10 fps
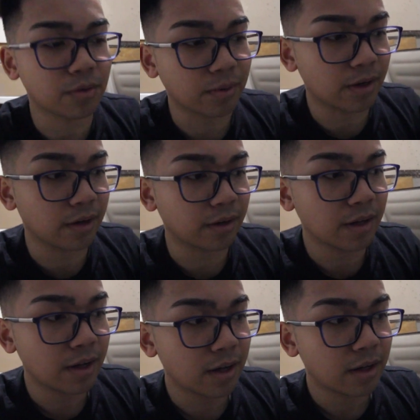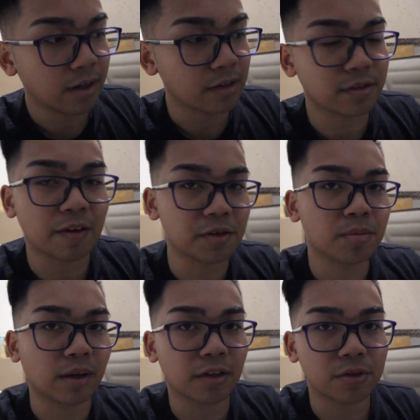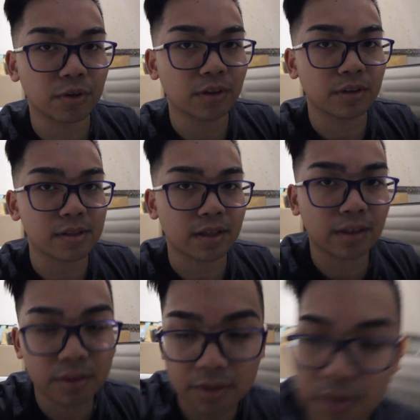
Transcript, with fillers: to where a safe spot to drill is at,